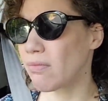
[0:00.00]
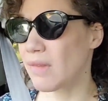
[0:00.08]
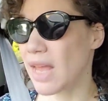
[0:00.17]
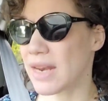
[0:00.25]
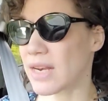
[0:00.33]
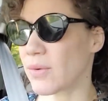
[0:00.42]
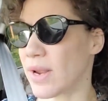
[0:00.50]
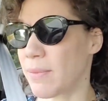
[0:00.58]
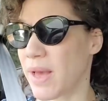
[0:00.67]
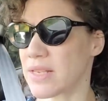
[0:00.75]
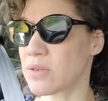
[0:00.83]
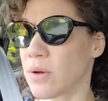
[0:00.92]
At any
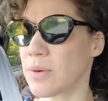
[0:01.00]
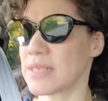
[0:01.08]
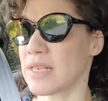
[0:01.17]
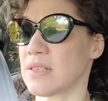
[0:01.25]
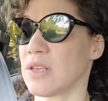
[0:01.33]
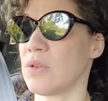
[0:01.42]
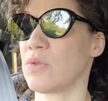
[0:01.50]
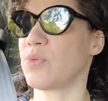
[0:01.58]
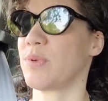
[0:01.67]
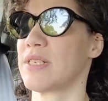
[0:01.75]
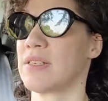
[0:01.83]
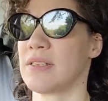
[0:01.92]
rate, Paizo always has a
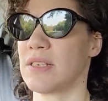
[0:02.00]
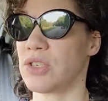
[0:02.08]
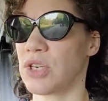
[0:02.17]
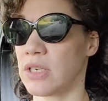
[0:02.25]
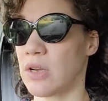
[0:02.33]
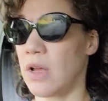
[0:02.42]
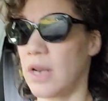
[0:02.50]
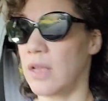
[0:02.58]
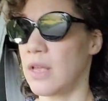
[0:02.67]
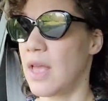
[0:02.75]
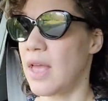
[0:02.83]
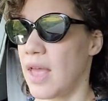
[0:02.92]
huge presence at
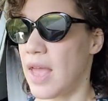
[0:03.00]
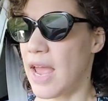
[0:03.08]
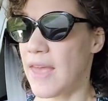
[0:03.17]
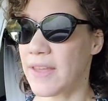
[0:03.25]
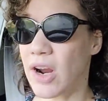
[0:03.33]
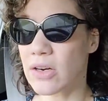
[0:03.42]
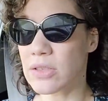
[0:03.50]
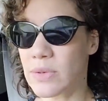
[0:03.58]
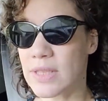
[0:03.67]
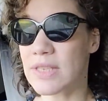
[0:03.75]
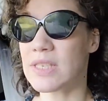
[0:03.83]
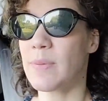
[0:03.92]
GenCon. And they are
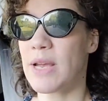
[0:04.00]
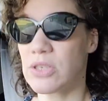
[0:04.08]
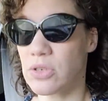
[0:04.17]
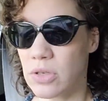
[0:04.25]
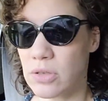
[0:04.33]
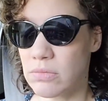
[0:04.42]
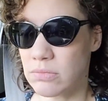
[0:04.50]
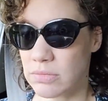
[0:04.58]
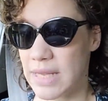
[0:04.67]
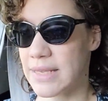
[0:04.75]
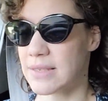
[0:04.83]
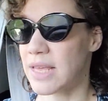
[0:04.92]
doing the special.
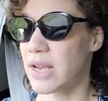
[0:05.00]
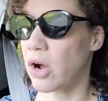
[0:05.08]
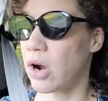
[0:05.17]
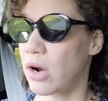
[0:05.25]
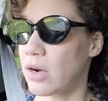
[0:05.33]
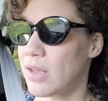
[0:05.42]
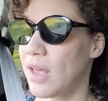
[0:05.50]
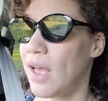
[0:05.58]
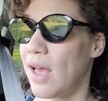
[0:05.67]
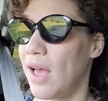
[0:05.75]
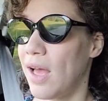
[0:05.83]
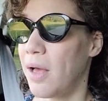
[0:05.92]
Yes, they are.
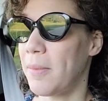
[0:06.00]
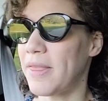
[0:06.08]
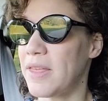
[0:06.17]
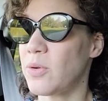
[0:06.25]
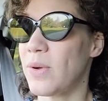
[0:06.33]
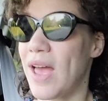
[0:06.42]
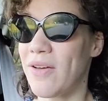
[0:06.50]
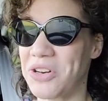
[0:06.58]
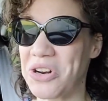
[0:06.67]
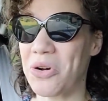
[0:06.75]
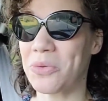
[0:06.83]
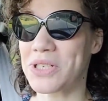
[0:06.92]
I think we have
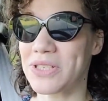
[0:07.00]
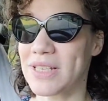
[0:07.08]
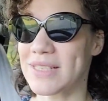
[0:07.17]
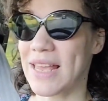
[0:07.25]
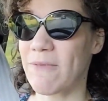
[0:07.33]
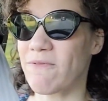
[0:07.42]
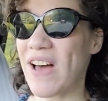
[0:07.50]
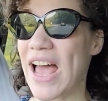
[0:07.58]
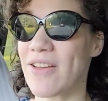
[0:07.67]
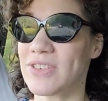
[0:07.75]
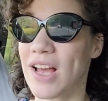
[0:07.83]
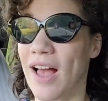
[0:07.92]
it on our wish list like
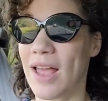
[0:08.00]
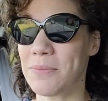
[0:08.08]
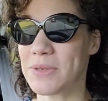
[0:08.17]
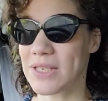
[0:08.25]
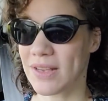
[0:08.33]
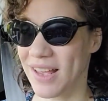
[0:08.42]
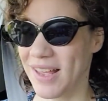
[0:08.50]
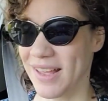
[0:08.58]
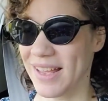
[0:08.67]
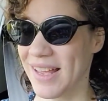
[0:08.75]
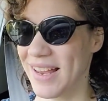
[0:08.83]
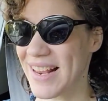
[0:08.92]
5 times
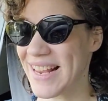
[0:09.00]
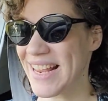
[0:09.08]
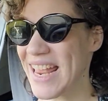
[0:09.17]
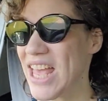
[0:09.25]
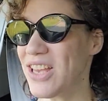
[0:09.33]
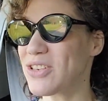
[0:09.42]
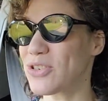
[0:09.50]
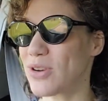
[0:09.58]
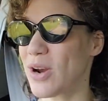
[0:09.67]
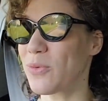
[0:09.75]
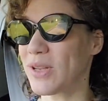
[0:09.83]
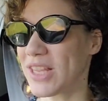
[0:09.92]
to
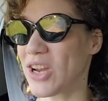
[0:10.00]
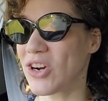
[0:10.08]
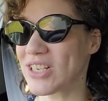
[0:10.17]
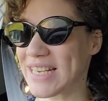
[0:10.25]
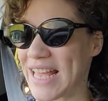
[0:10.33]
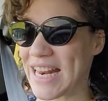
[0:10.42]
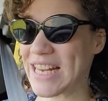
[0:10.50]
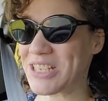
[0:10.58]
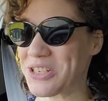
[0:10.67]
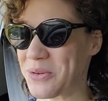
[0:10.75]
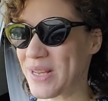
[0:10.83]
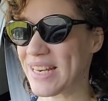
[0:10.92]
try really hard to get
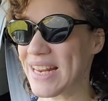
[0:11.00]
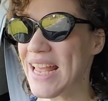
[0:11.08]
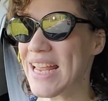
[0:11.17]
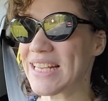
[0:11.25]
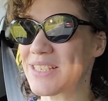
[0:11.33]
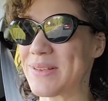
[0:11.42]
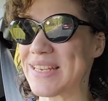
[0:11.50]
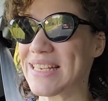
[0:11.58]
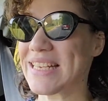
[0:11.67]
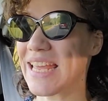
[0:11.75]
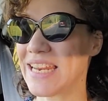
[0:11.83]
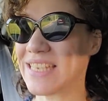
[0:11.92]
into it, because we
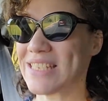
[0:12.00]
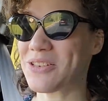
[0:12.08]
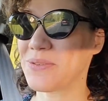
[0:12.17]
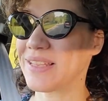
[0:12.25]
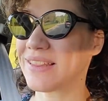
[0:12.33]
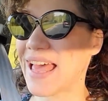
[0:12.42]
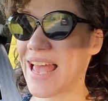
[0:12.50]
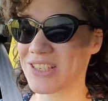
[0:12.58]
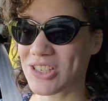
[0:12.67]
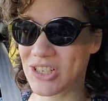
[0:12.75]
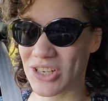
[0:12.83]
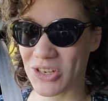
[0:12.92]
didn't get into it
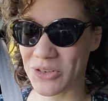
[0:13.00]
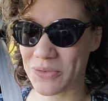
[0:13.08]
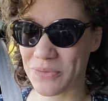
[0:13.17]
last year.